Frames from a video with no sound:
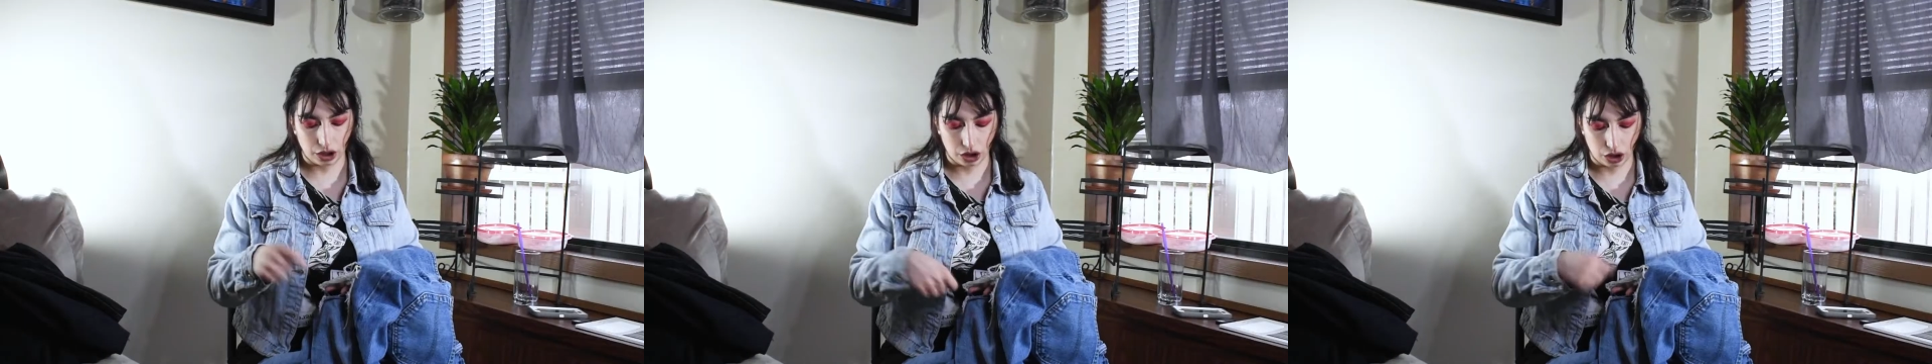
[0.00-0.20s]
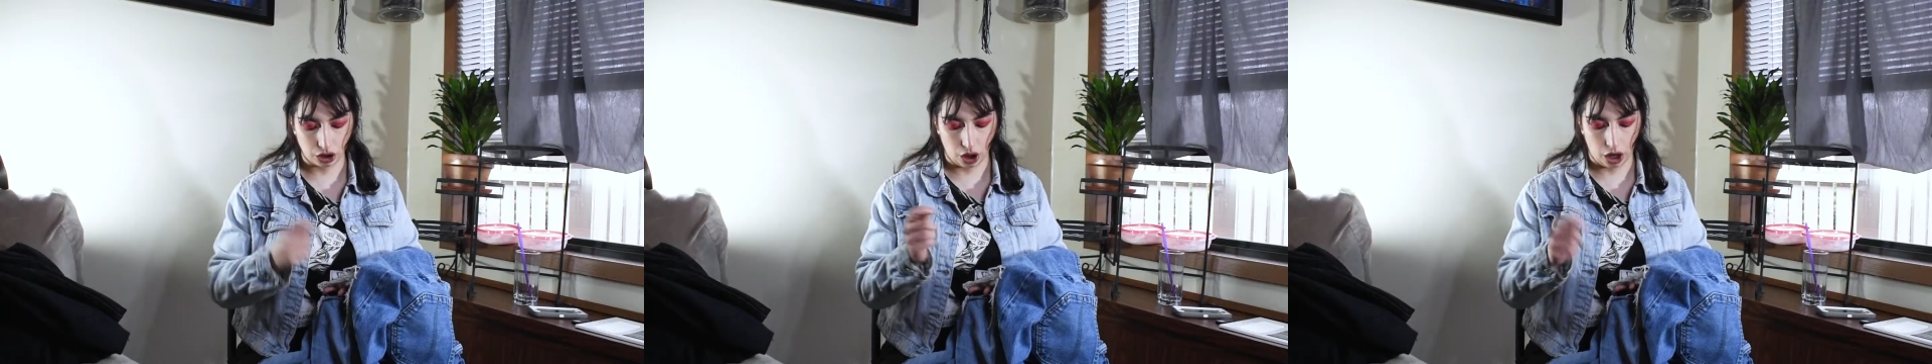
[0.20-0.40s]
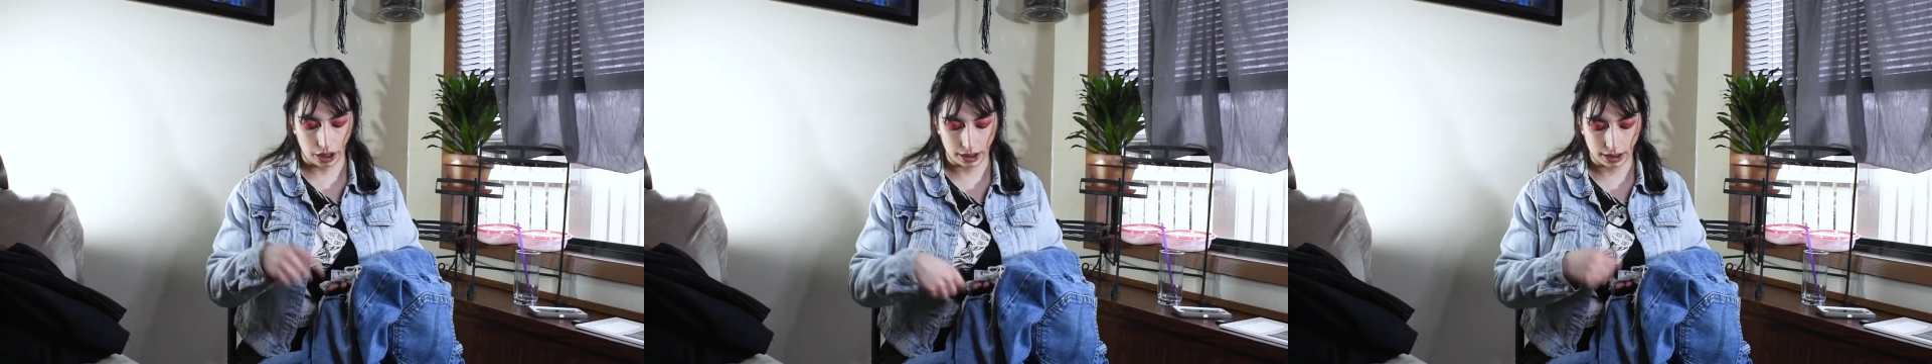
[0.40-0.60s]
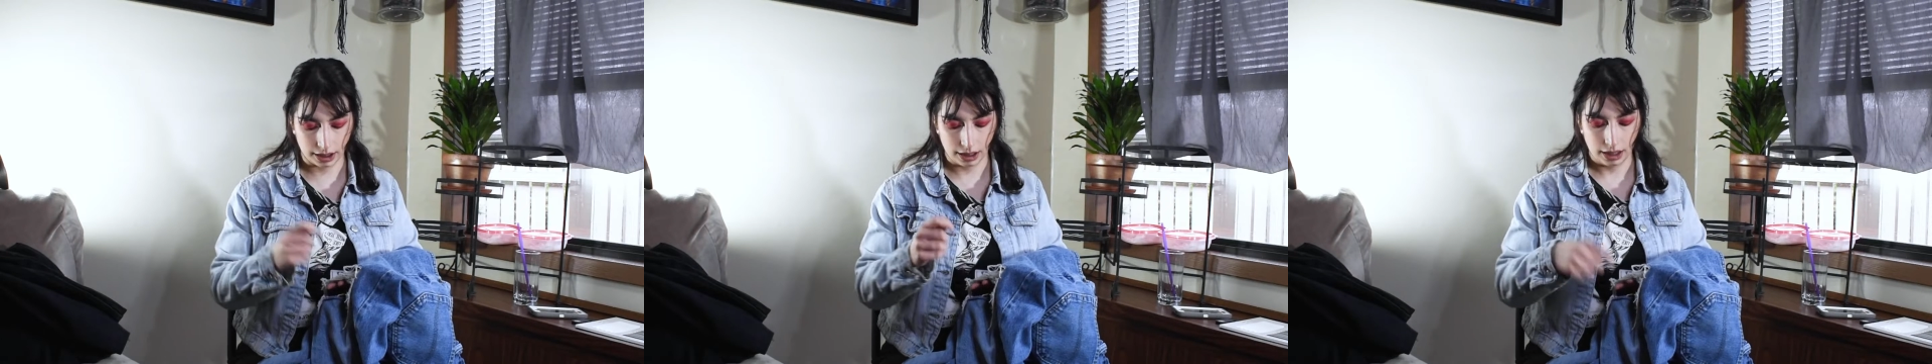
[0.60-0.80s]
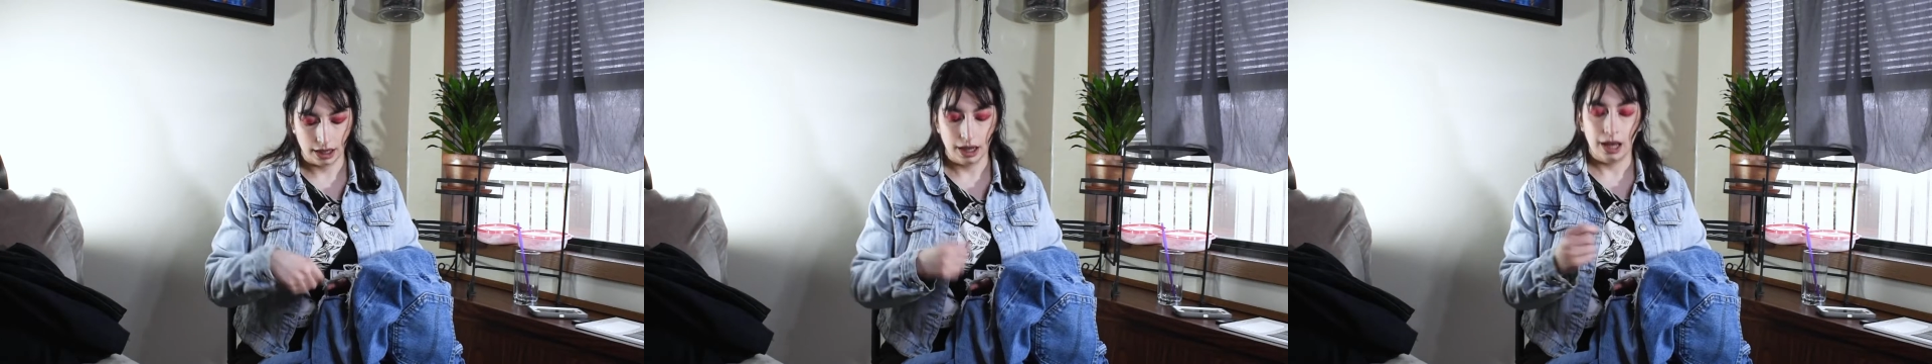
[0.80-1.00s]
start
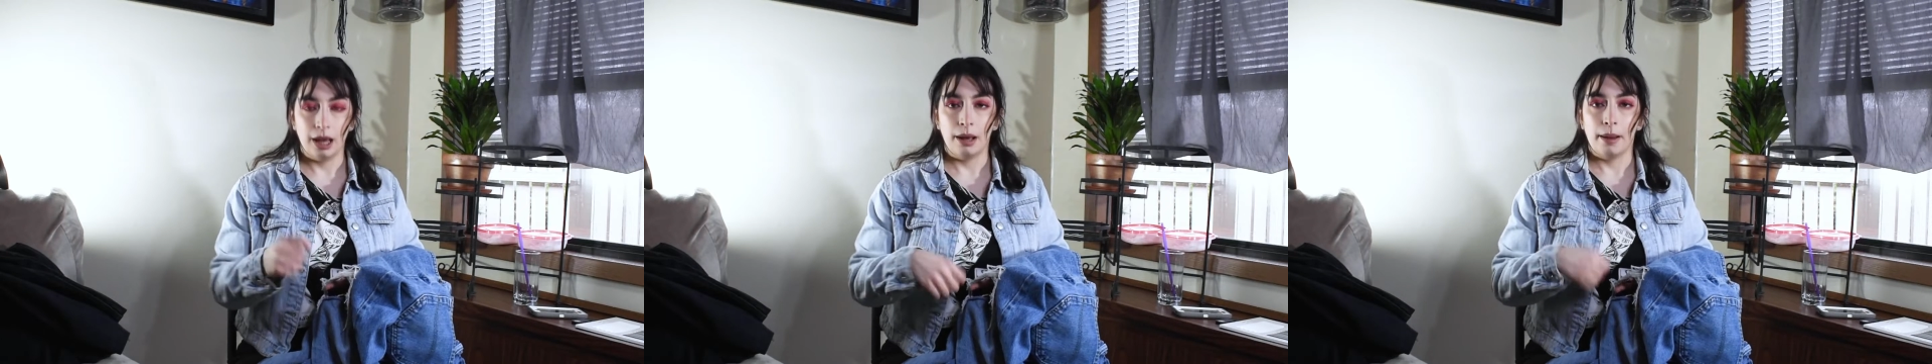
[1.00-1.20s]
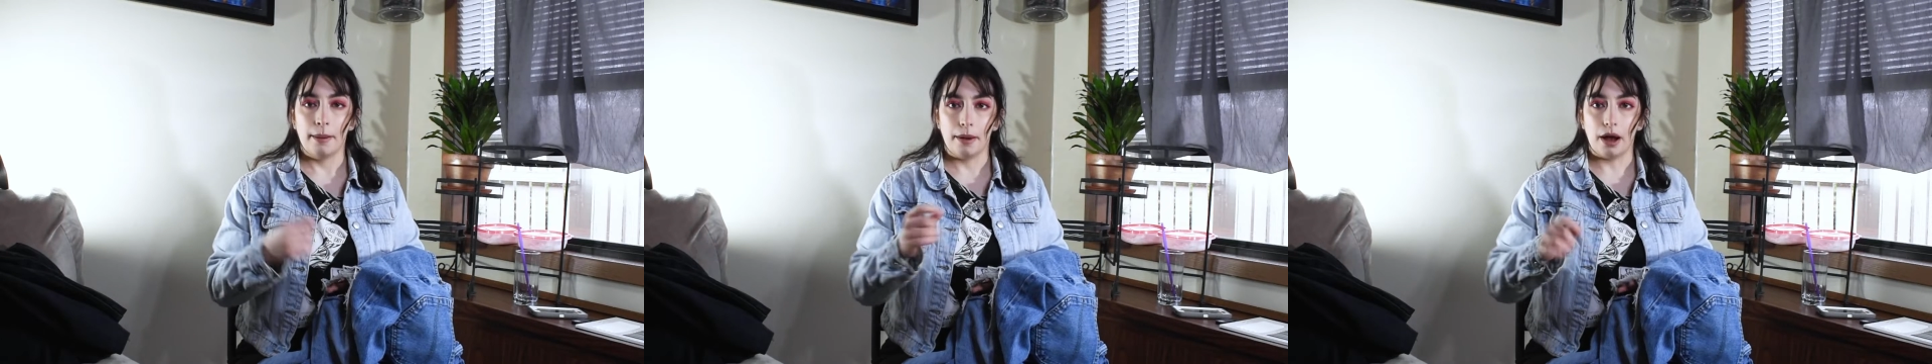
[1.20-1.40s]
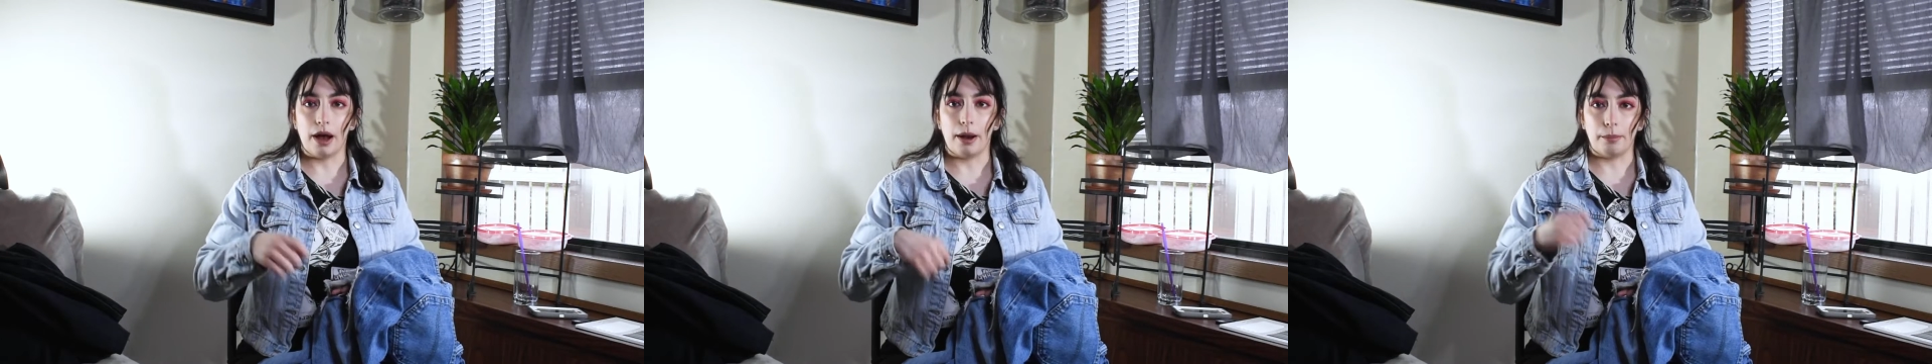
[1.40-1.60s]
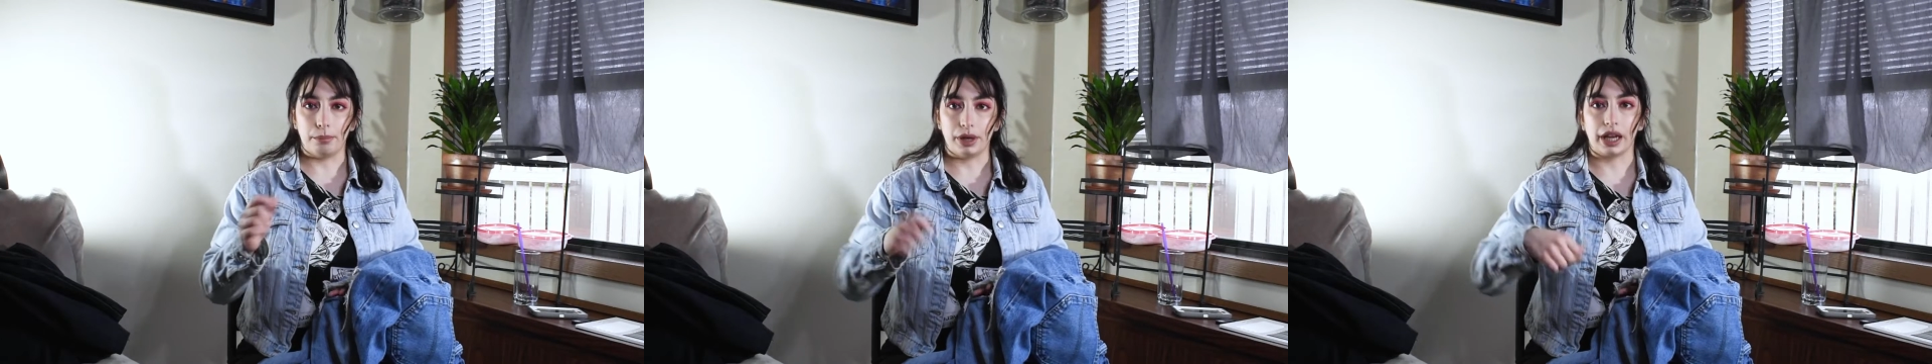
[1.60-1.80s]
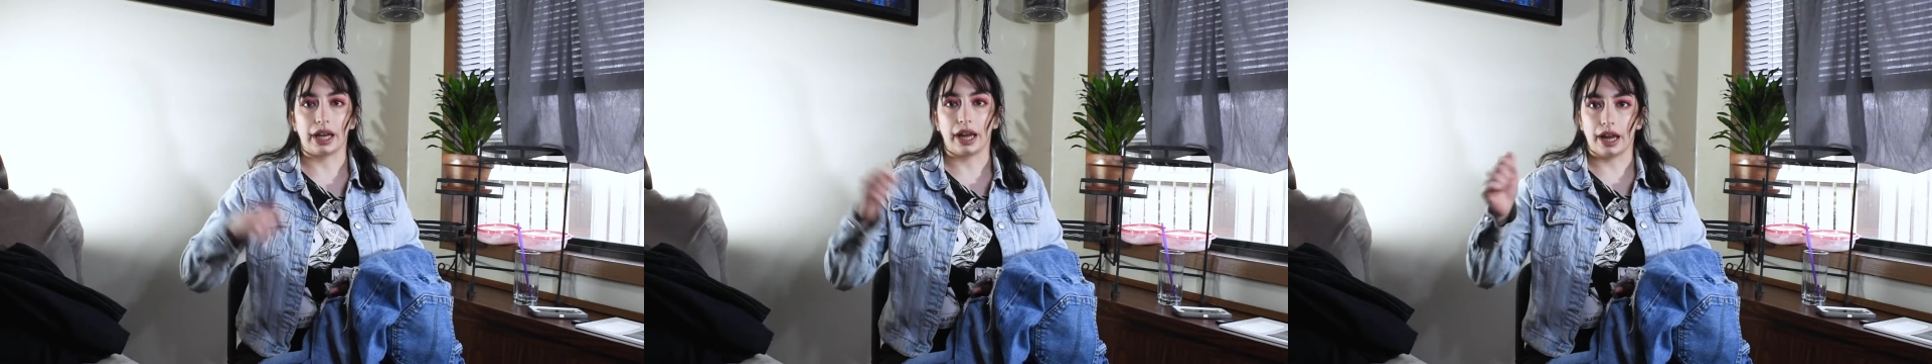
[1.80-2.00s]

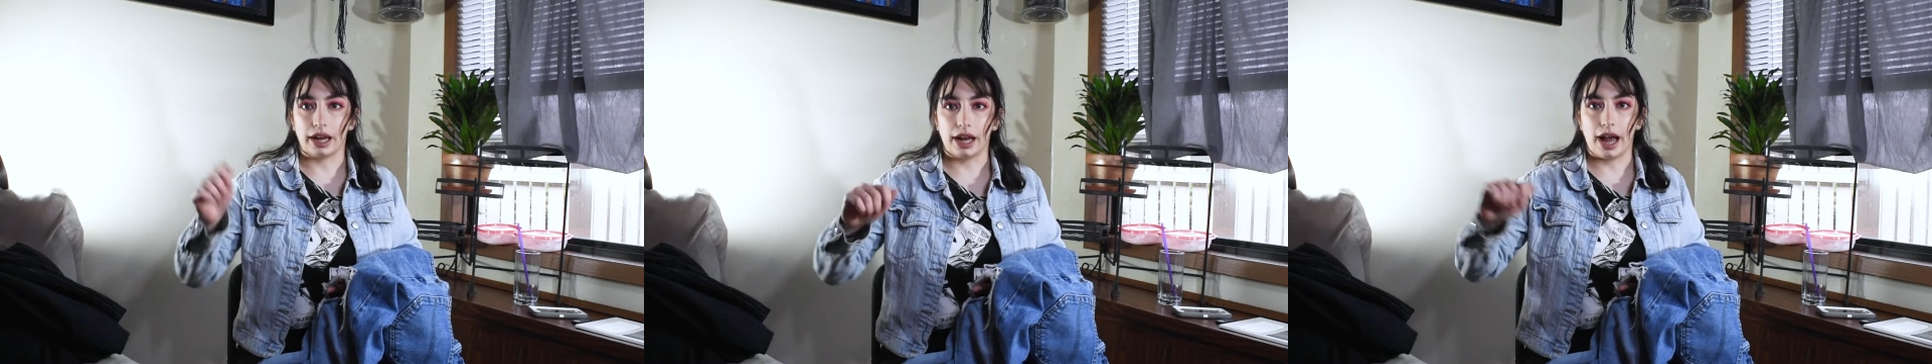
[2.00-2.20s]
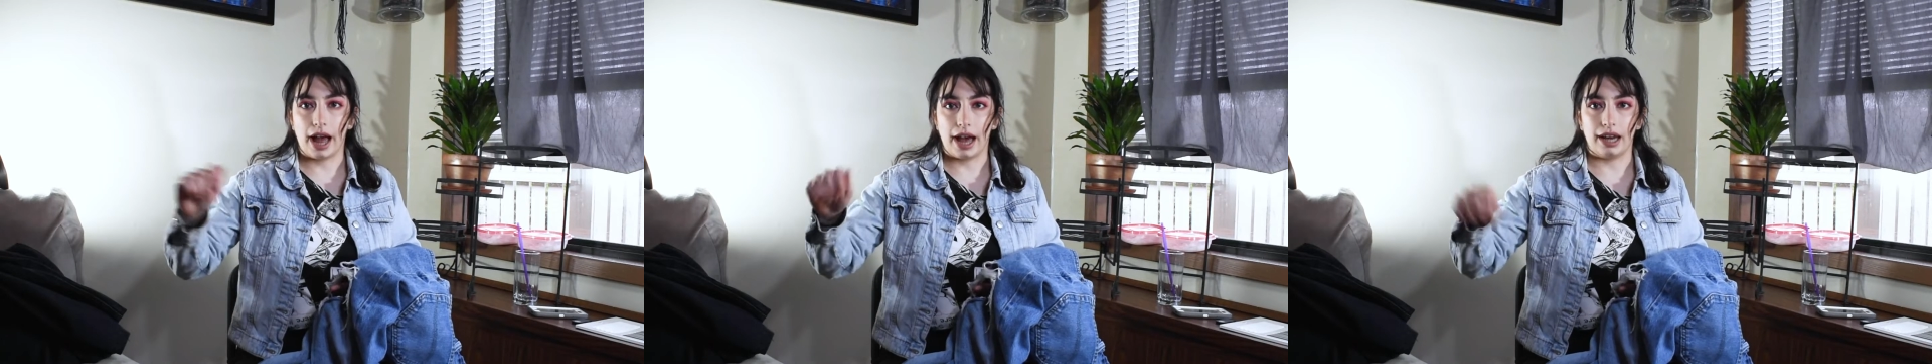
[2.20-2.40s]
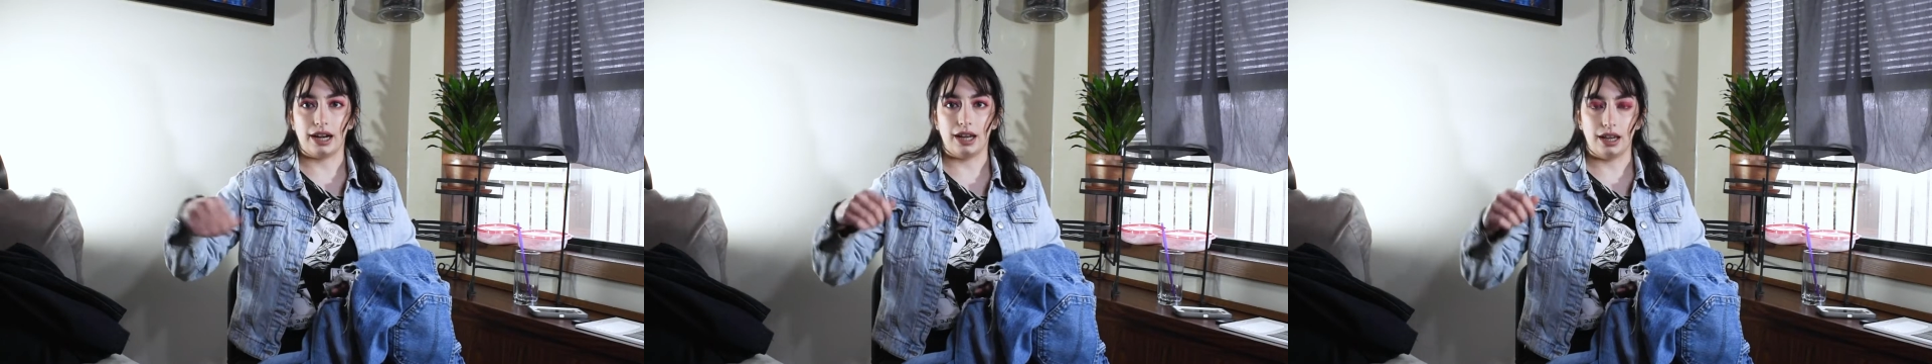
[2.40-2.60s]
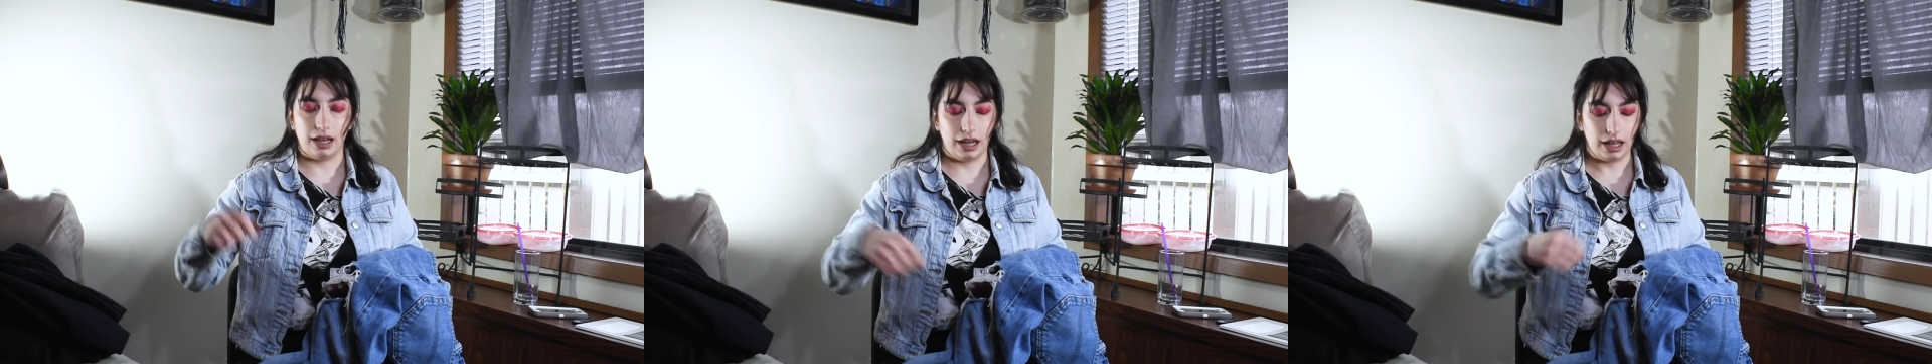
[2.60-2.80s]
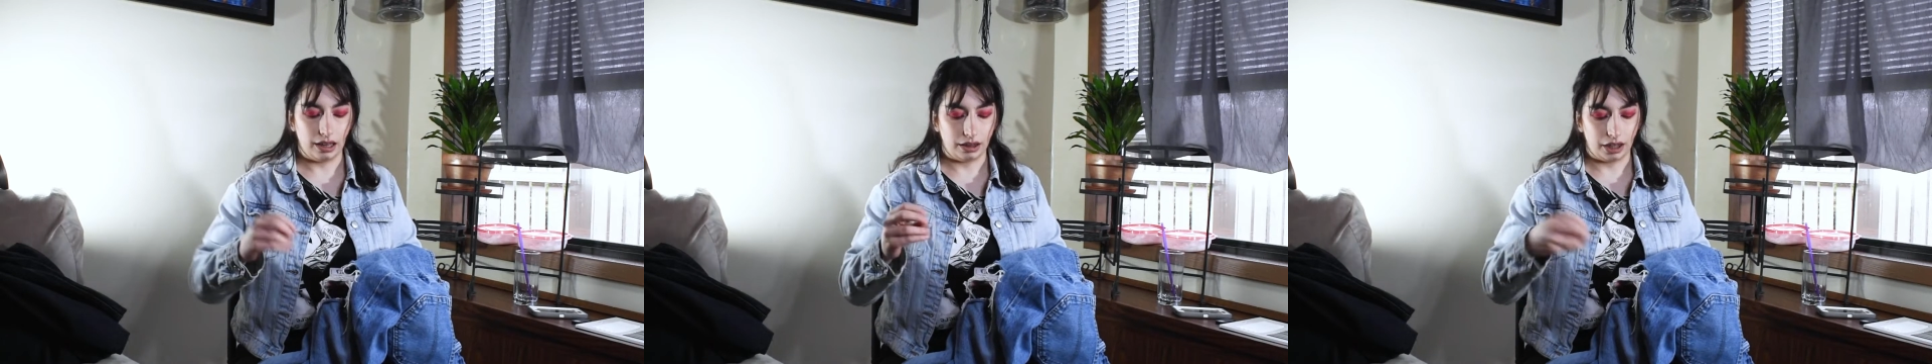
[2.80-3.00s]
picking at it,